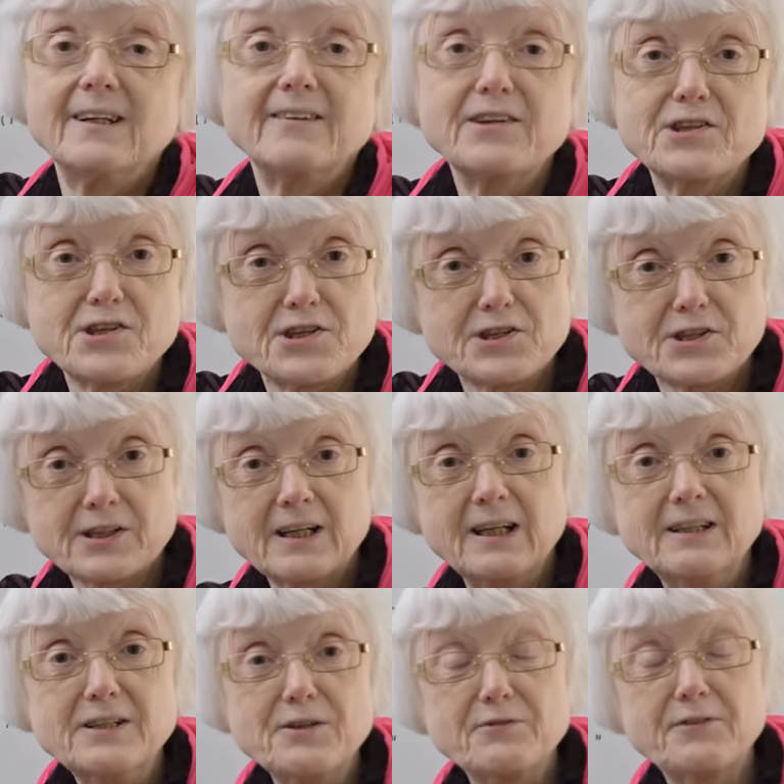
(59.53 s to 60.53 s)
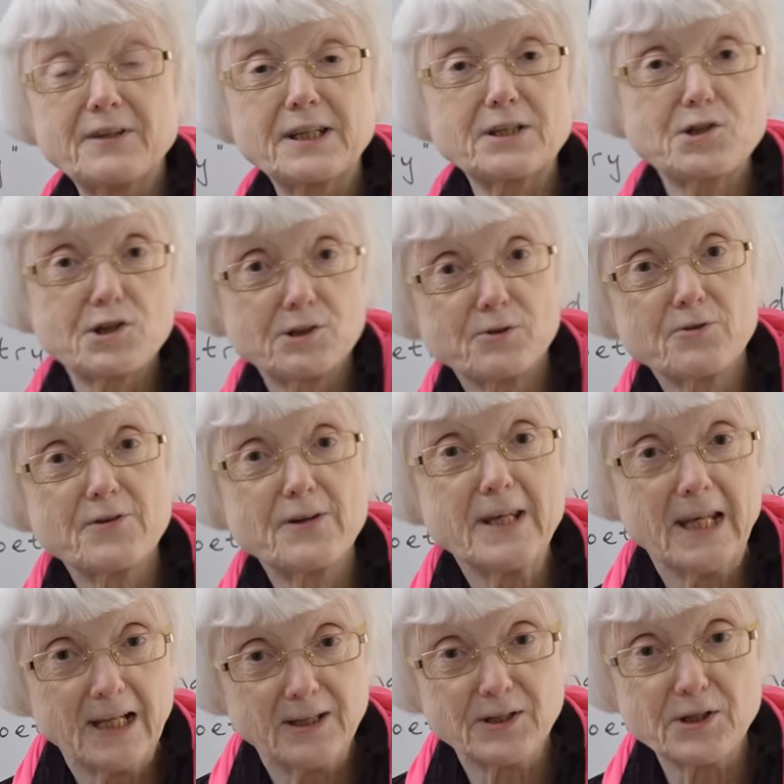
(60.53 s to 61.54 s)
this is the kind of thing
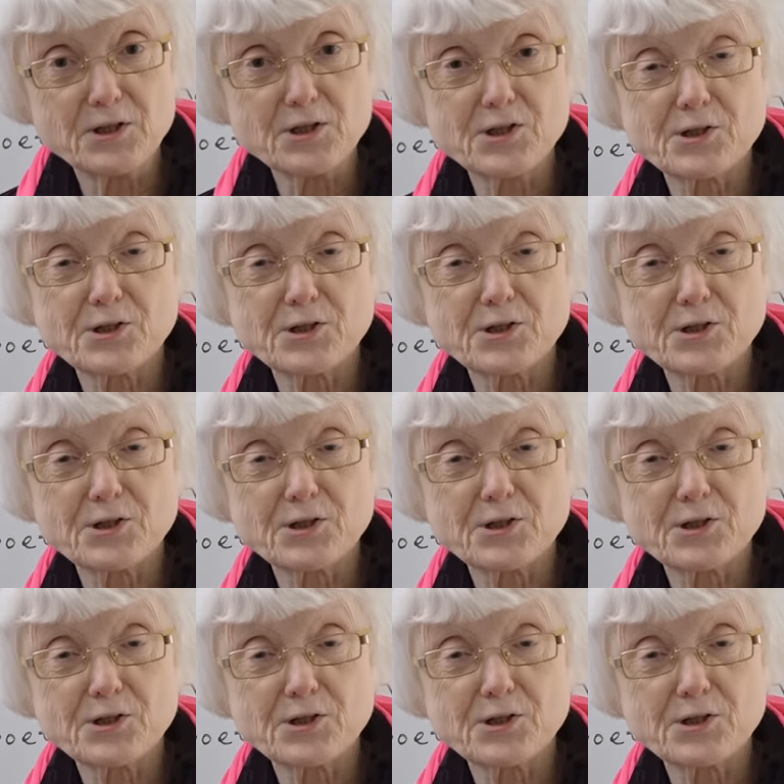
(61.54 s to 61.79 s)
children learn at